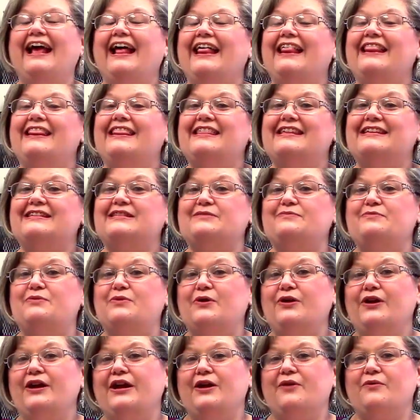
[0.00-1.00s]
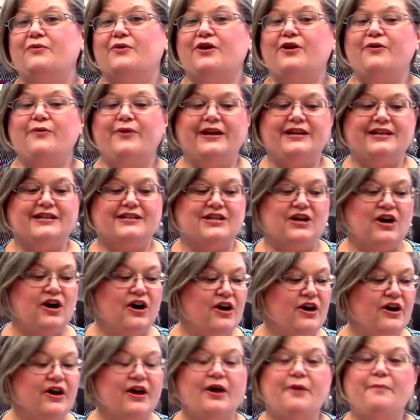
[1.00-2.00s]
This morning, we're going to
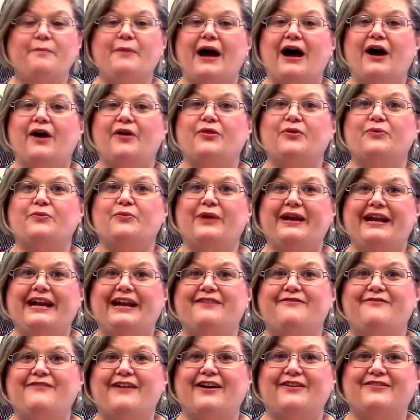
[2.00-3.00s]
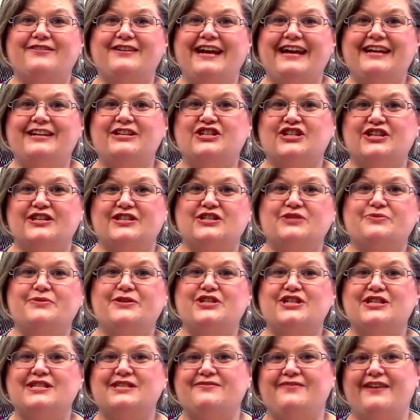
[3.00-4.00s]
talk about reading foundations,
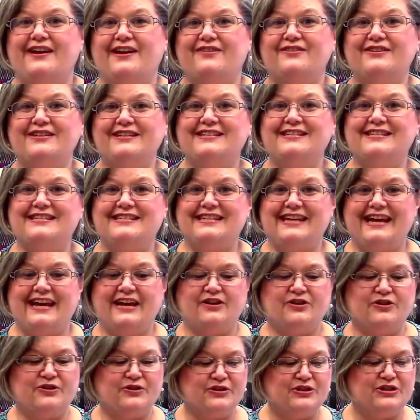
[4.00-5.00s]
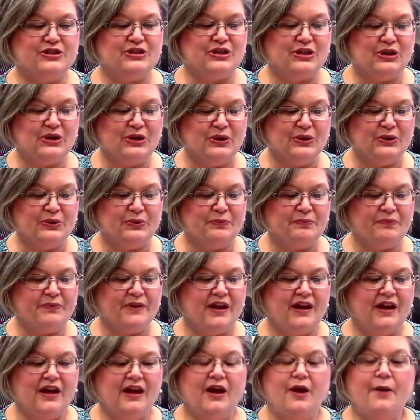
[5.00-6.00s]
which is found in Standard 2.
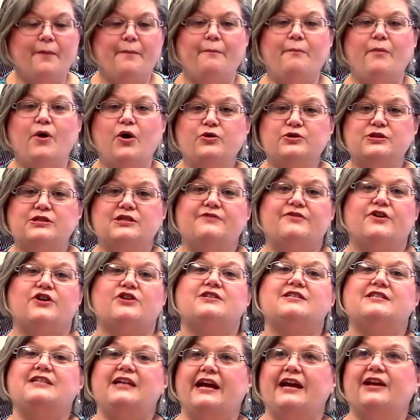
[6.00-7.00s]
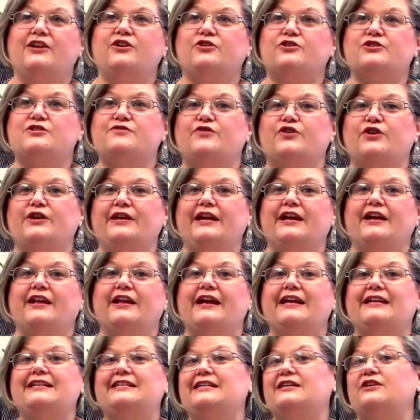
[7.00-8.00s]
Most of our standards for
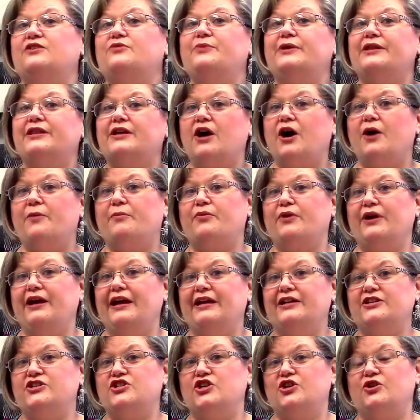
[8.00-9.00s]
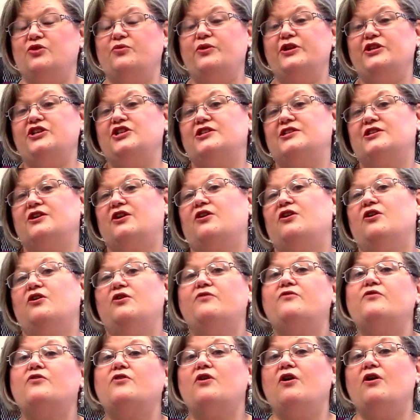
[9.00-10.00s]
ELA deal with comprehension, which is our
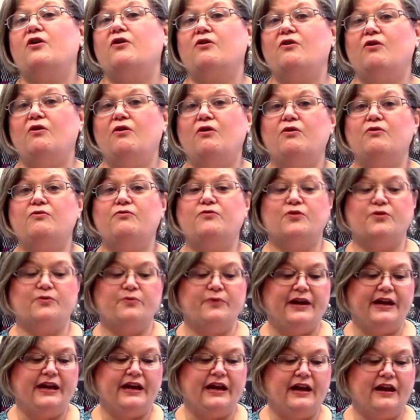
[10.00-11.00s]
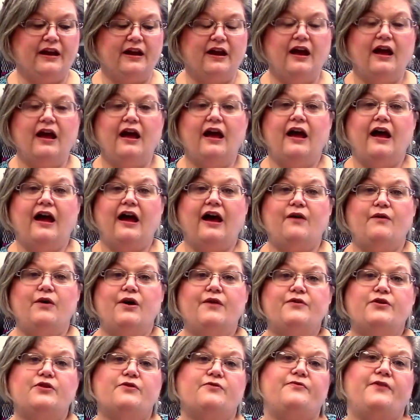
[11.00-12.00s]
overall goal for reading.
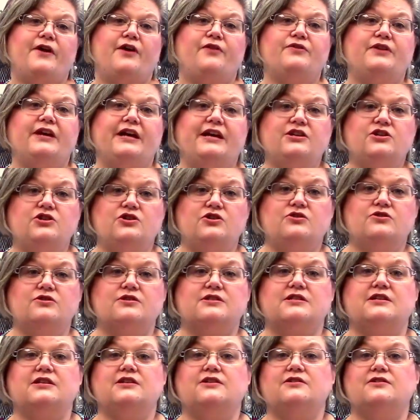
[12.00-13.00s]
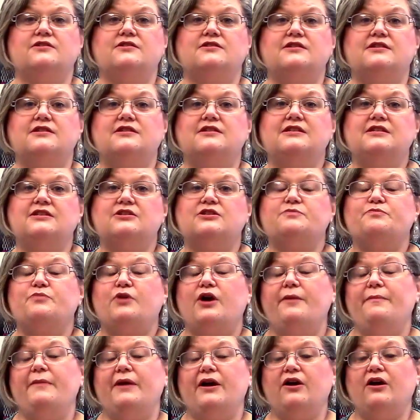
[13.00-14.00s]
However, the foundational skills deals
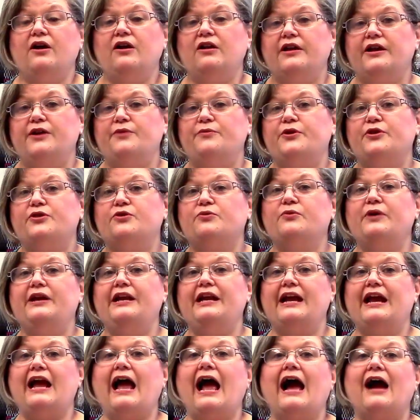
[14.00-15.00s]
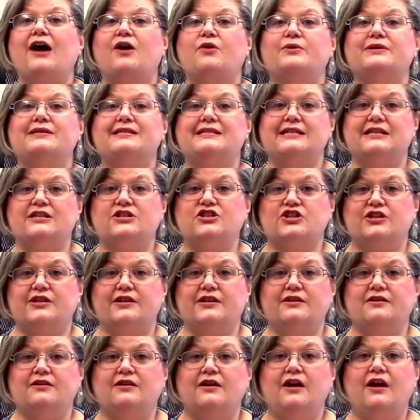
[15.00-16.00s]
primarily with reading
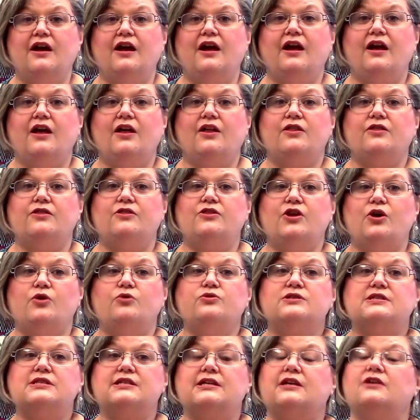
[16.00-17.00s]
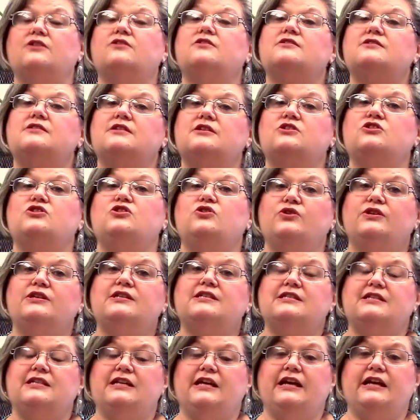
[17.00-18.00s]
acquisition, those skills that
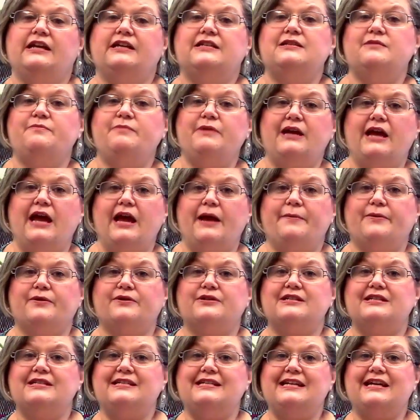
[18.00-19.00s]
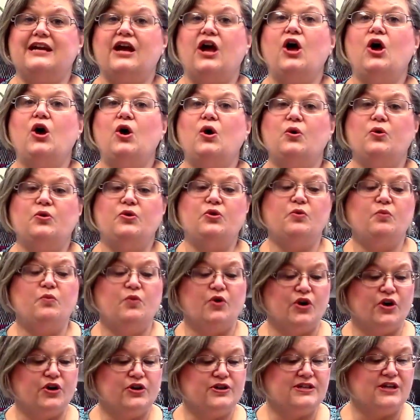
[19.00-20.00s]
students need to be able to decode the
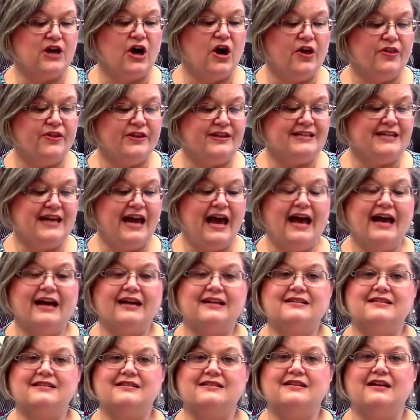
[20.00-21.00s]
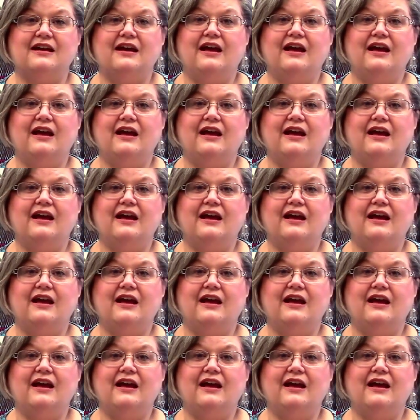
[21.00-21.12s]
words on the text.